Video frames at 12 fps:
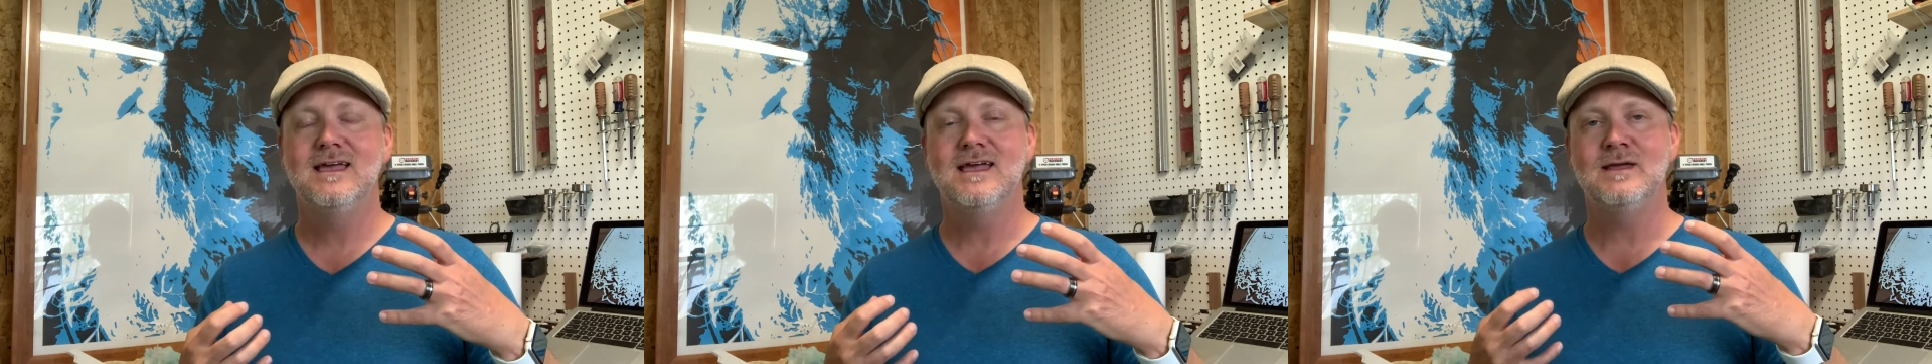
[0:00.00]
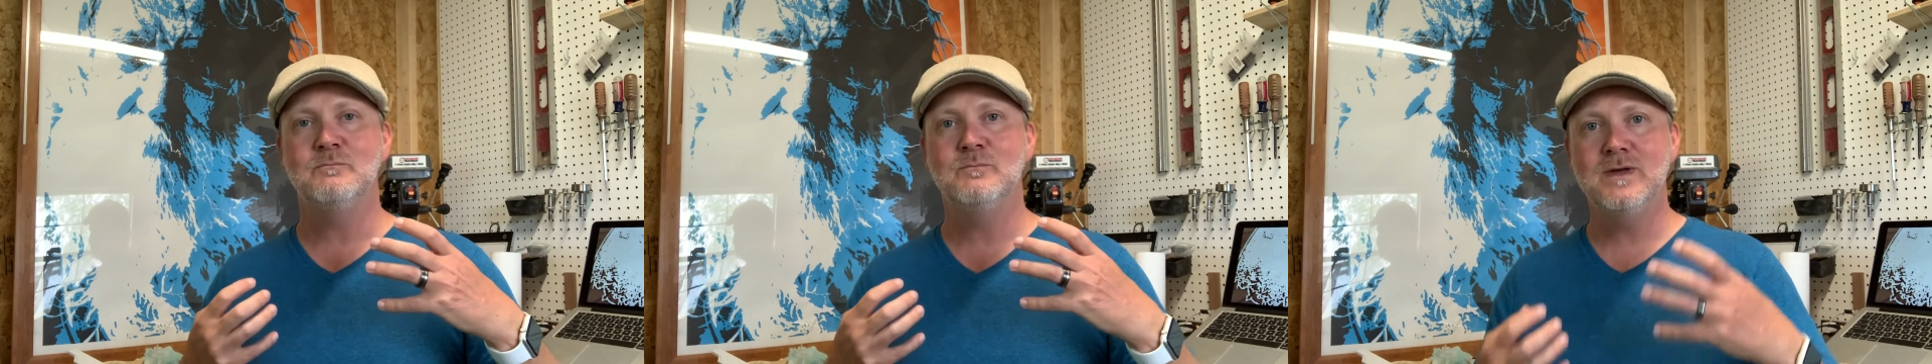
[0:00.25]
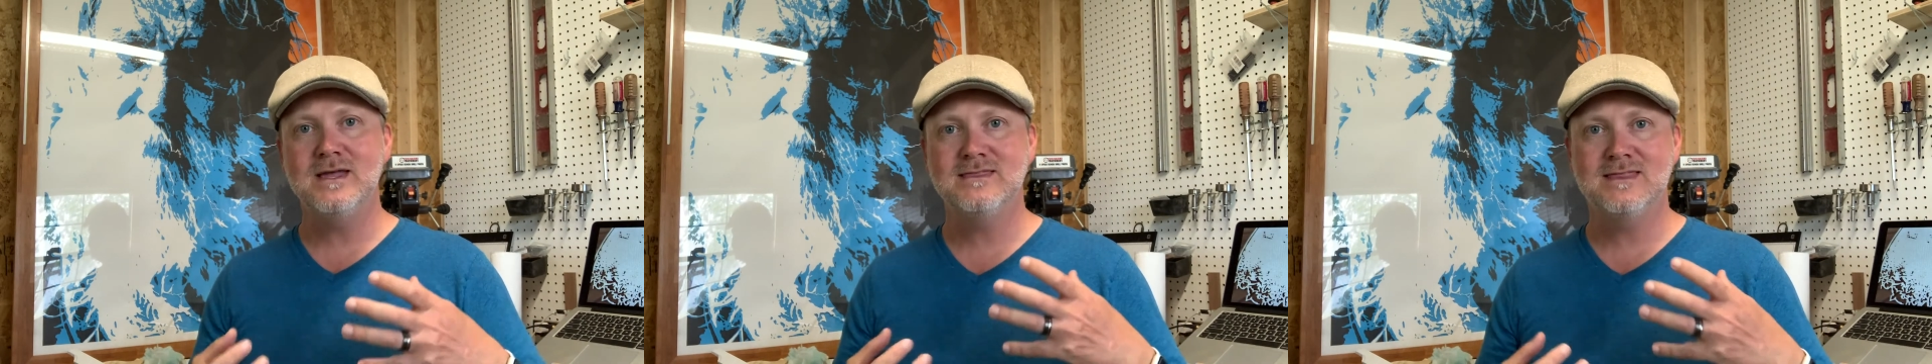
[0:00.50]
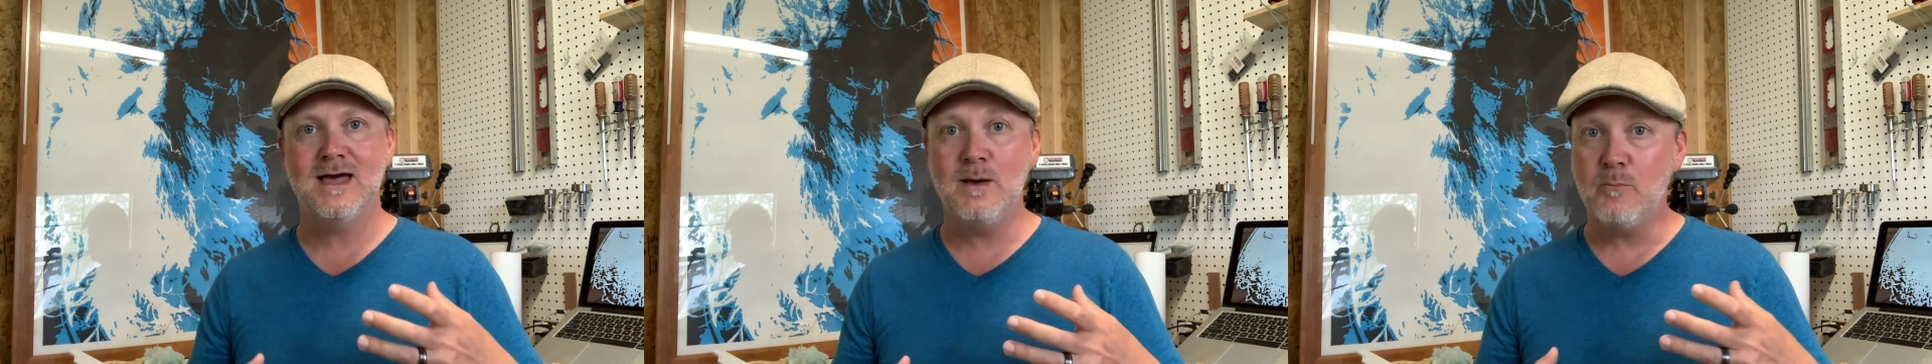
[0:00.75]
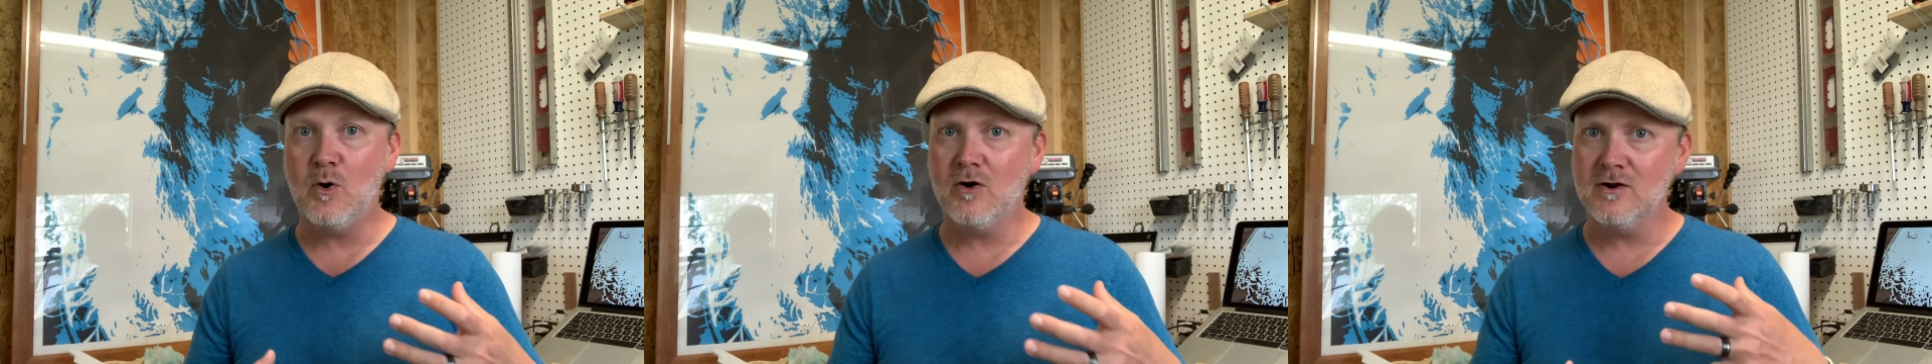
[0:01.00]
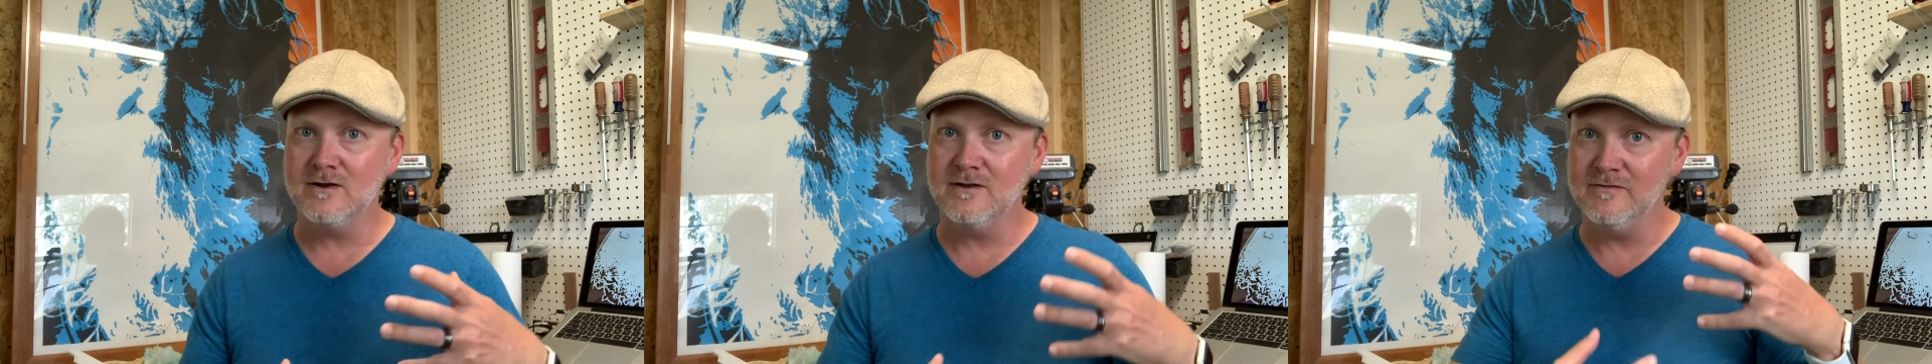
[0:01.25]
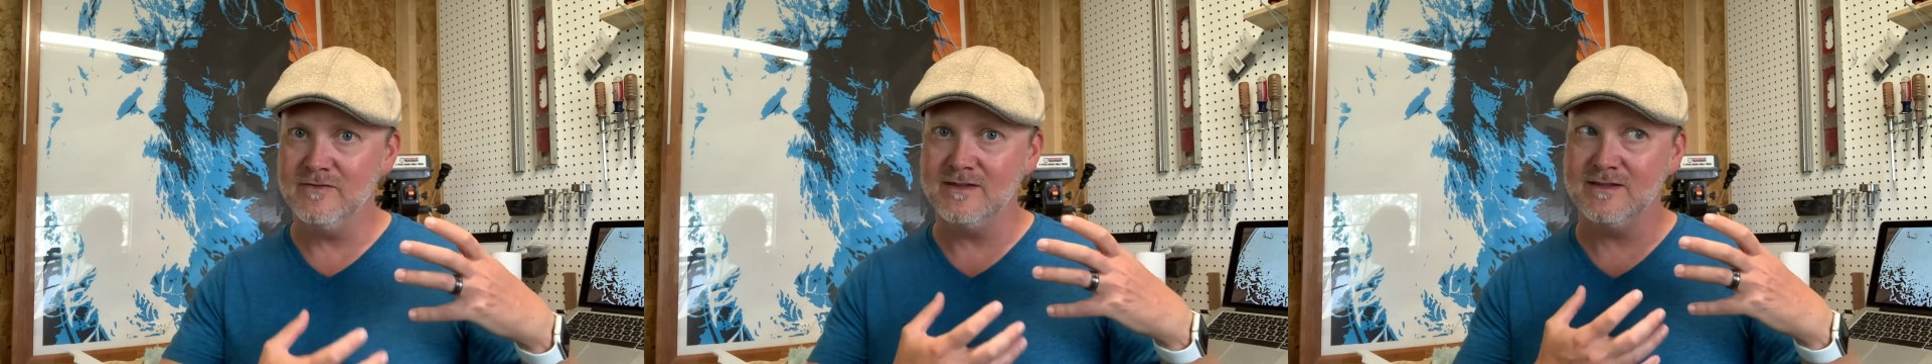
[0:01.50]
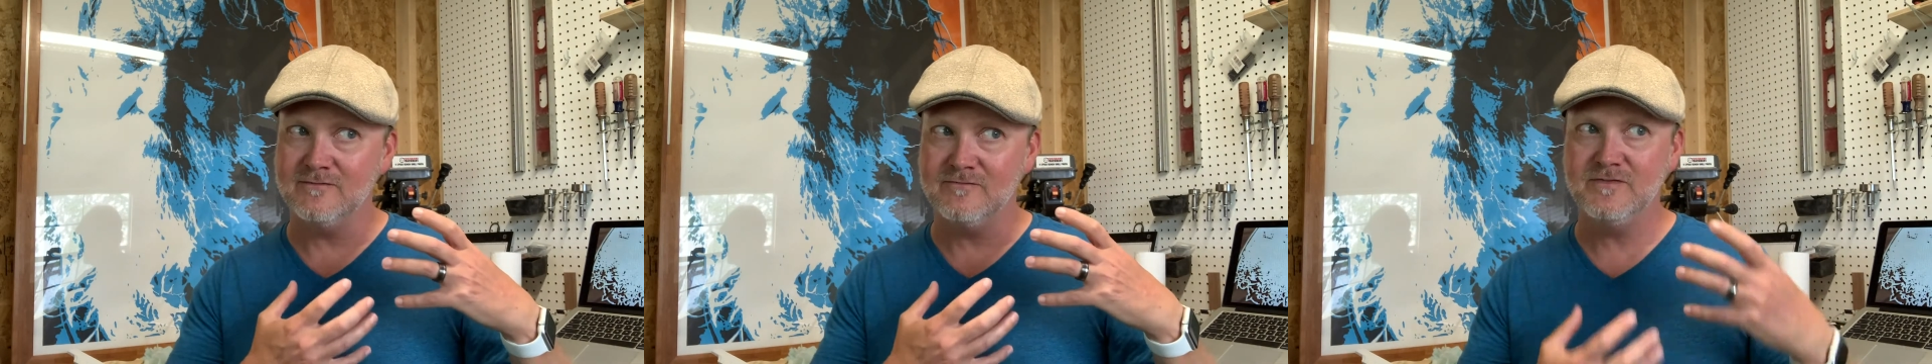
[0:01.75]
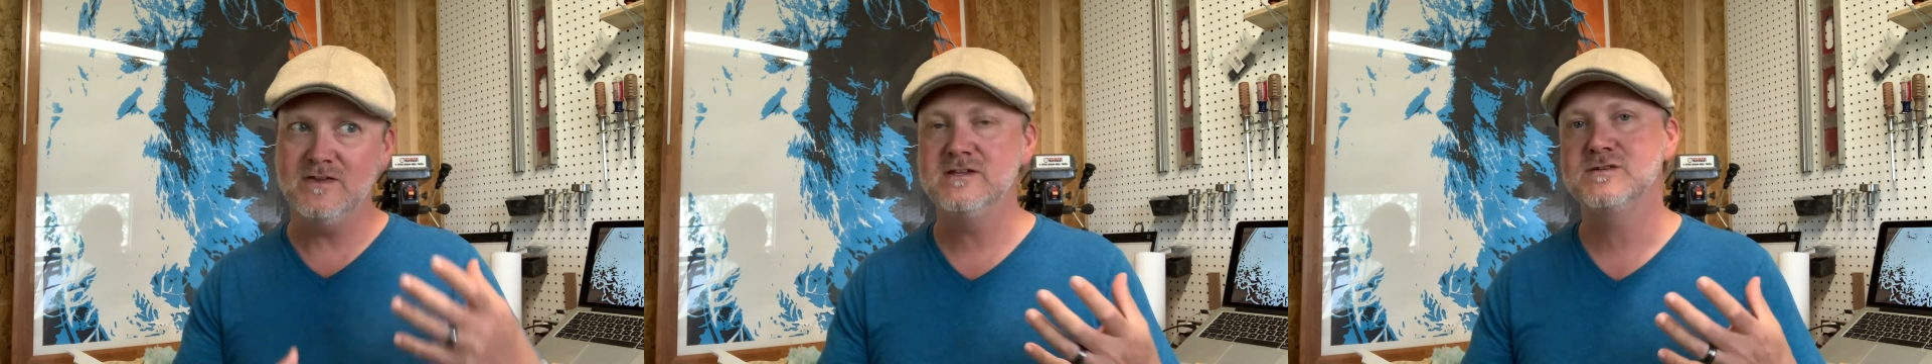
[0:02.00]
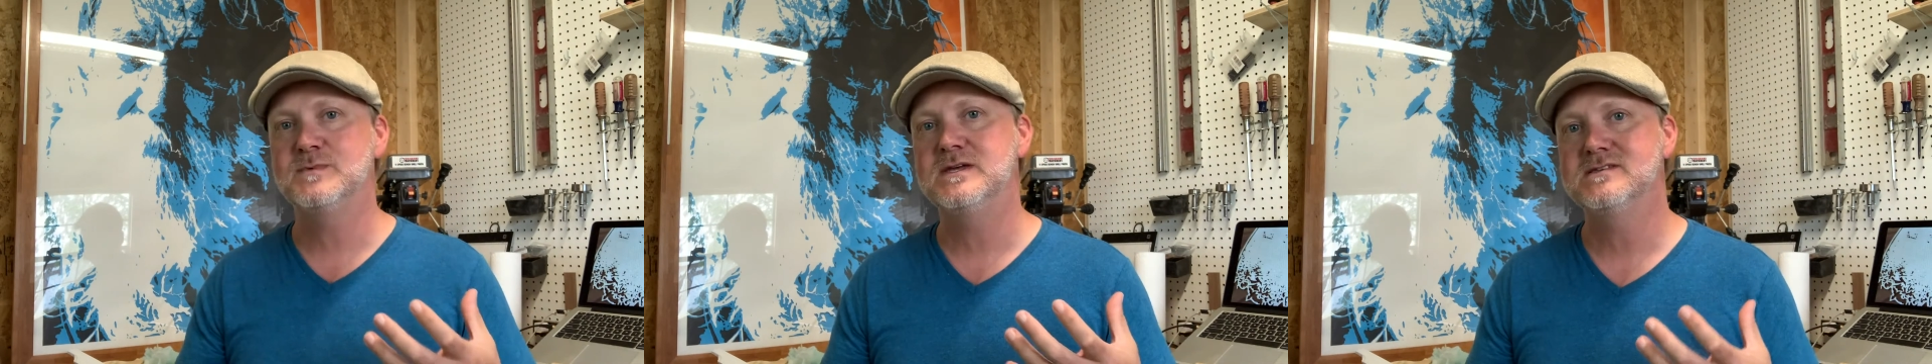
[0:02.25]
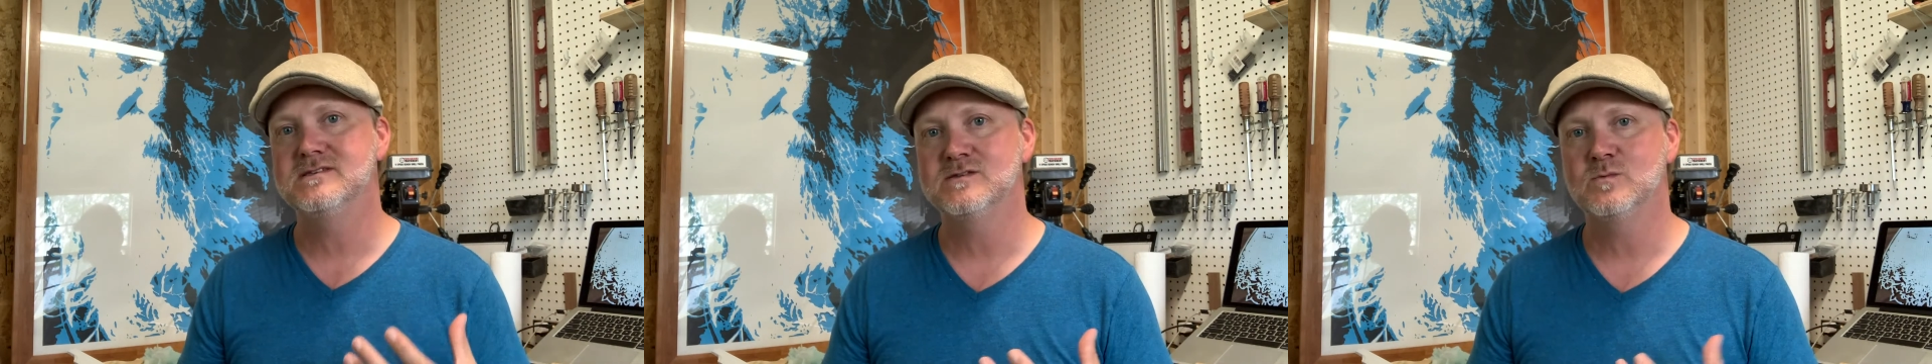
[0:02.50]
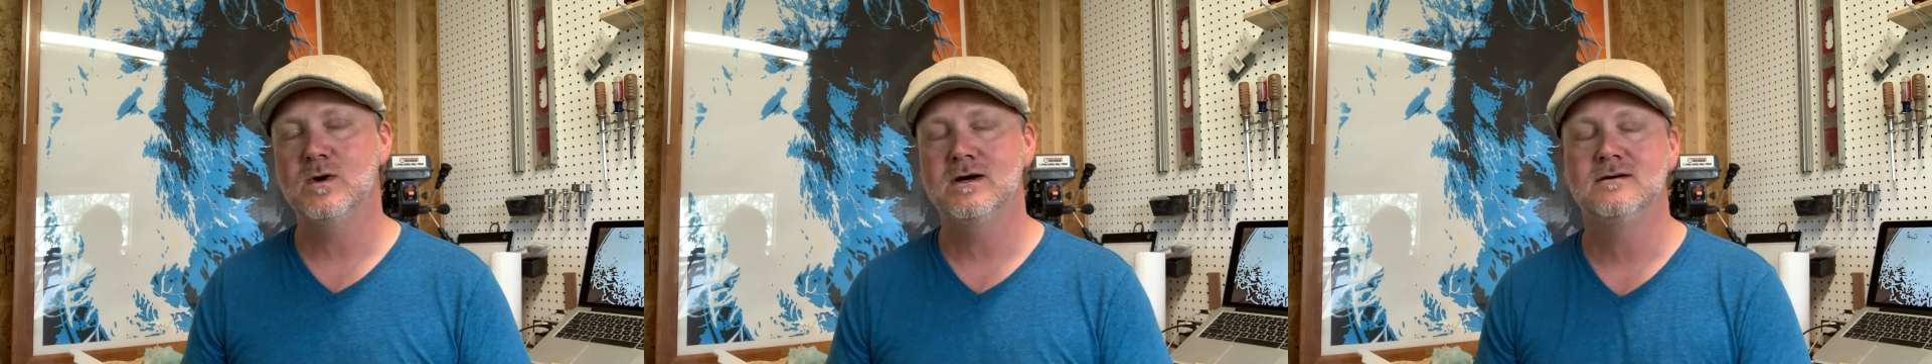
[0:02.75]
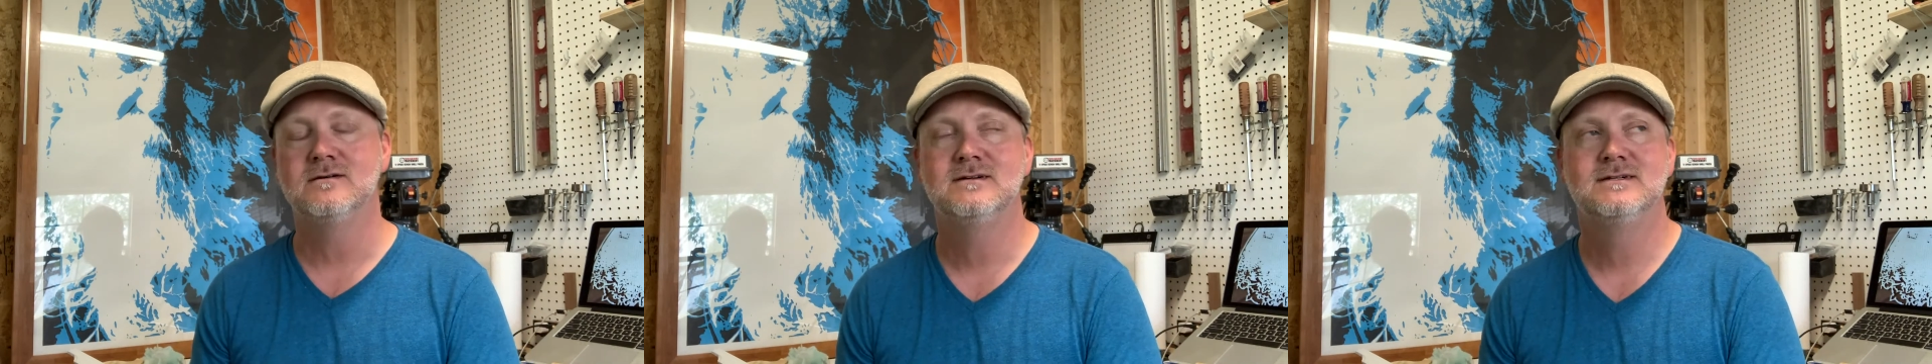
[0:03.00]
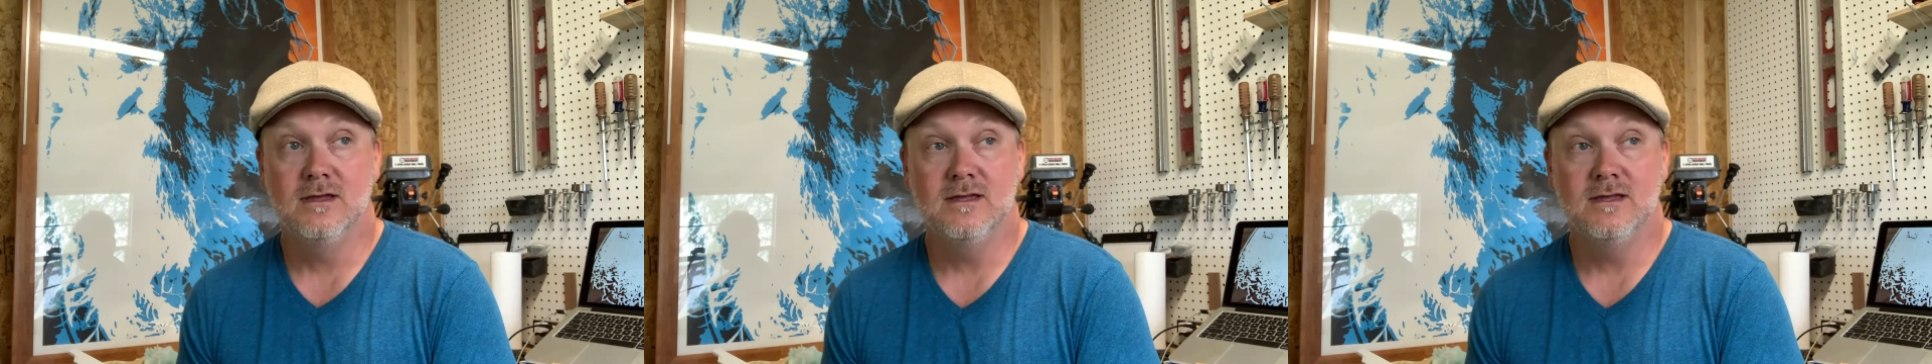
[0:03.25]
and make that part of the finished piece as well.